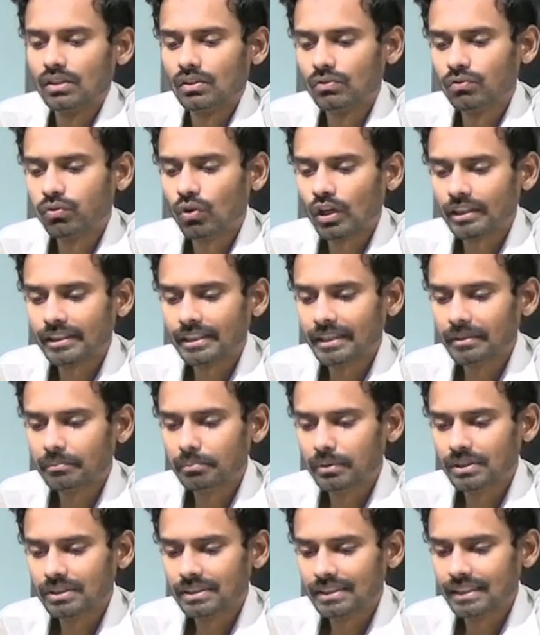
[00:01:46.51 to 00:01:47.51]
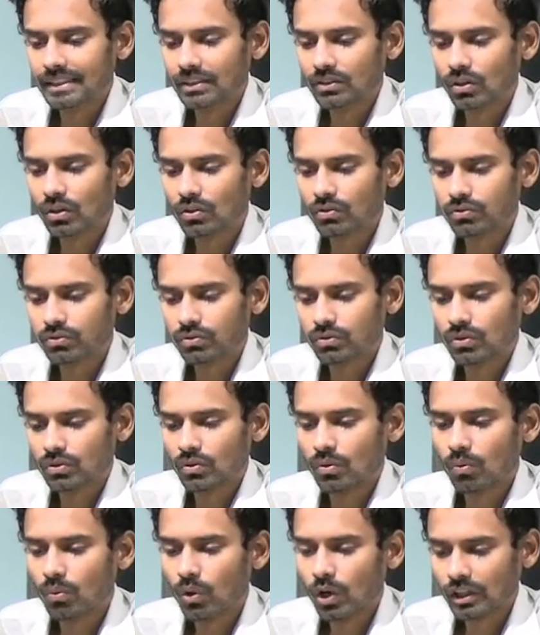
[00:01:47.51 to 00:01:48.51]
40% of
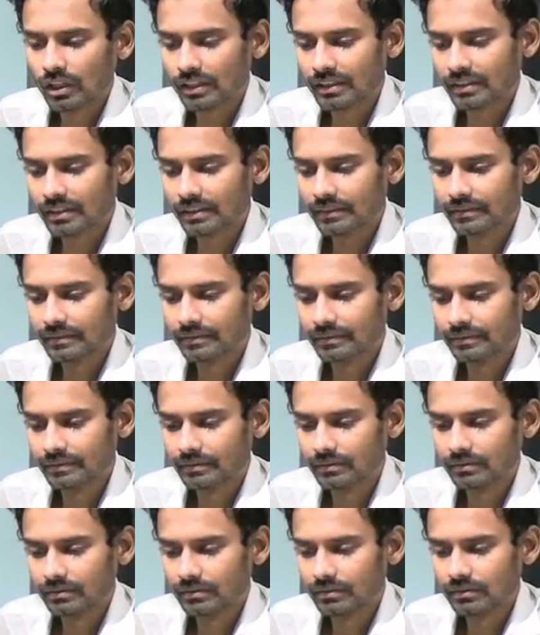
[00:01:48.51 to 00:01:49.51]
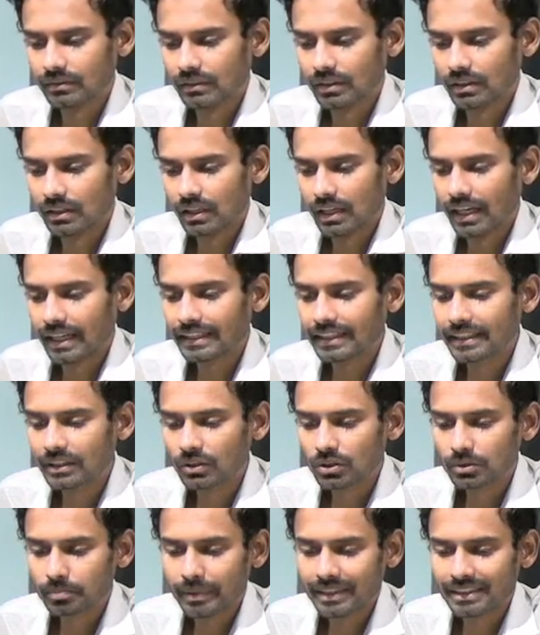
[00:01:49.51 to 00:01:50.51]
water. I need to
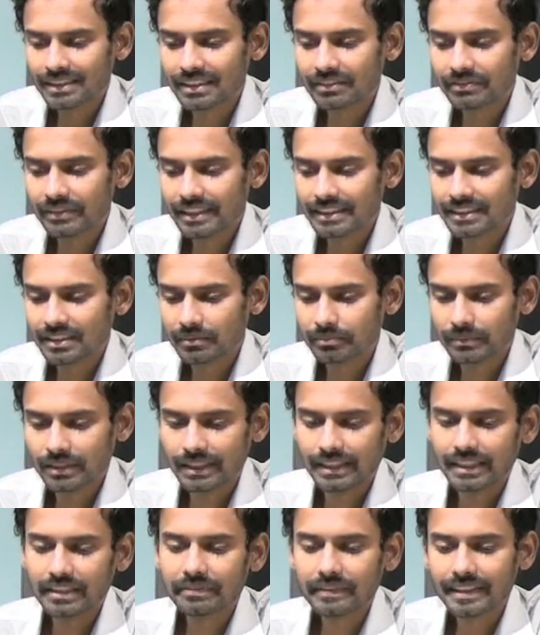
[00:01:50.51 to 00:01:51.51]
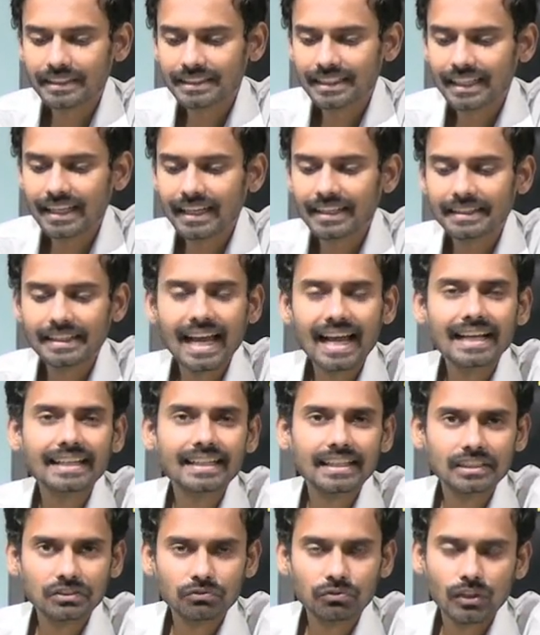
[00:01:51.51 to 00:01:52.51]
specify something. If I say a tank has
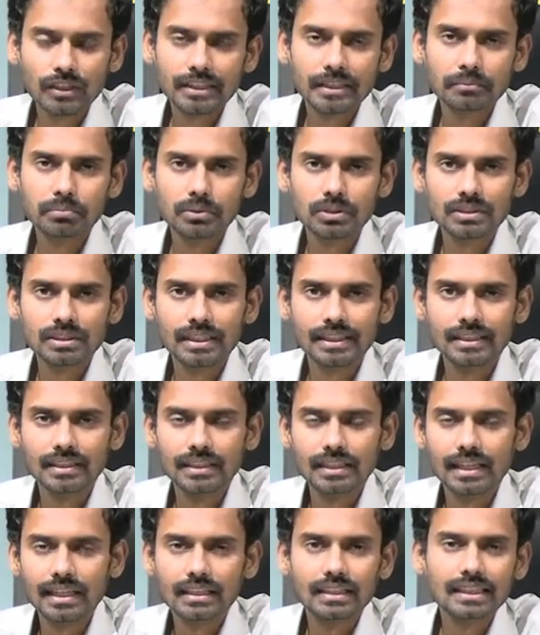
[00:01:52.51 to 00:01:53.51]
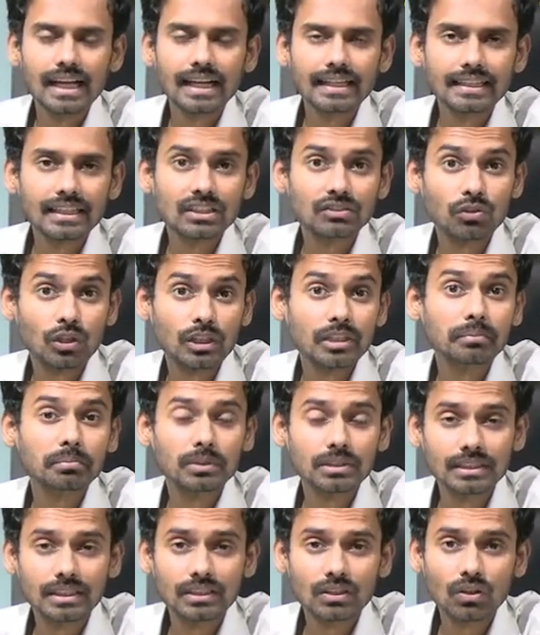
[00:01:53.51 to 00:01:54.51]
40%, a tank has
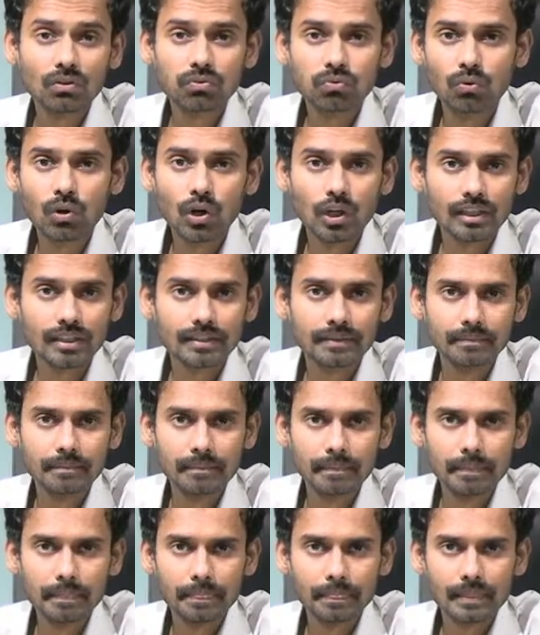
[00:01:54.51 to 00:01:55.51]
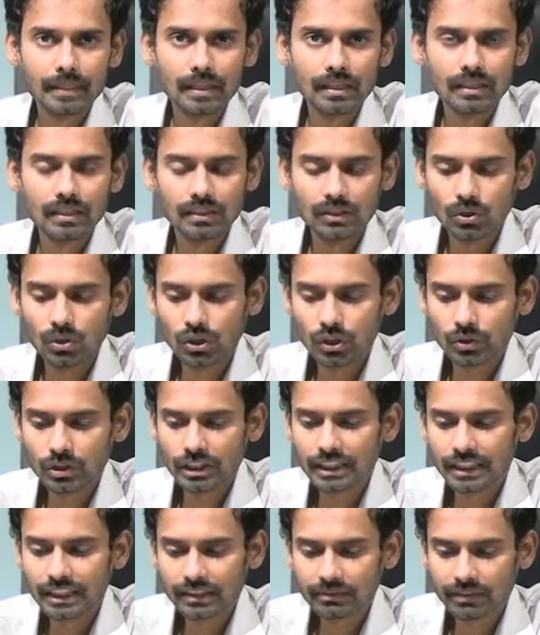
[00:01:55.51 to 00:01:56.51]
40% of what? Don't you think
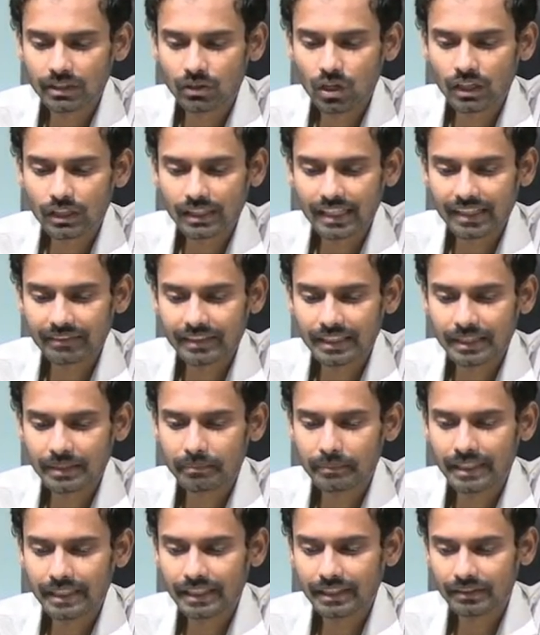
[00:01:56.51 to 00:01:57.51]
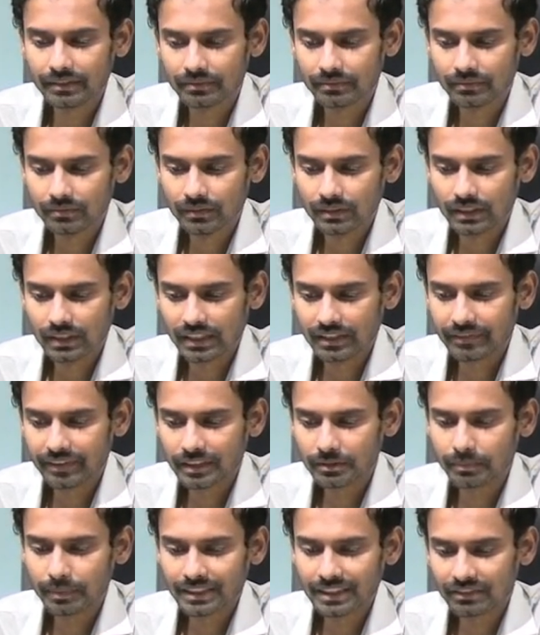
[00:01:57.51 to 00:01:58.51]
it will not have any meaning if I
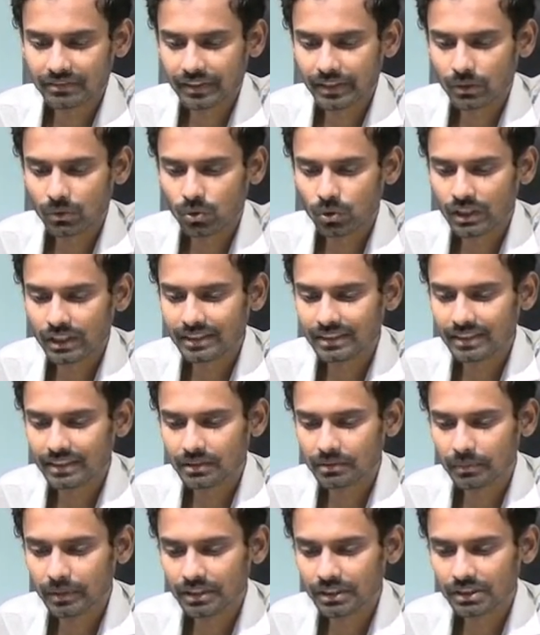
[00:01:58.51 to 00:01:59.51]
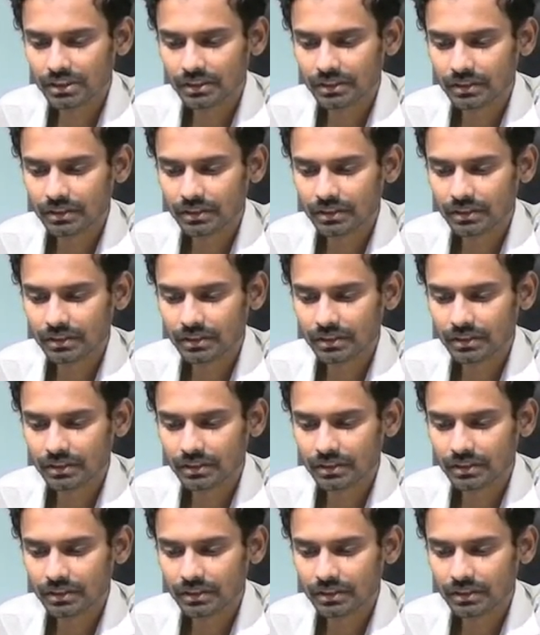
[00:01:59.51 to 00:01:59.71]
specify only this much?